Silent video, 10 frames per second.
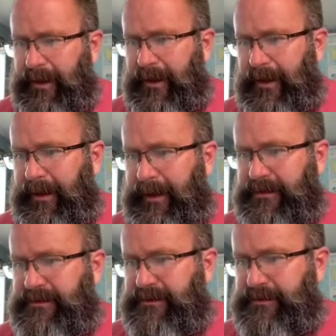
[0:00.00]

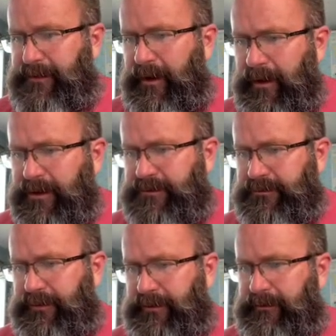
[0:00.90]
And to be honest
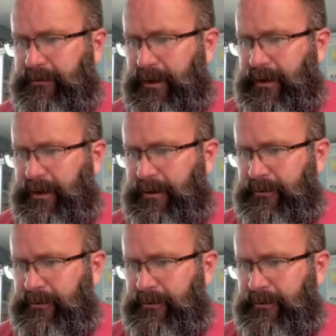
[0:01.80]
with you, let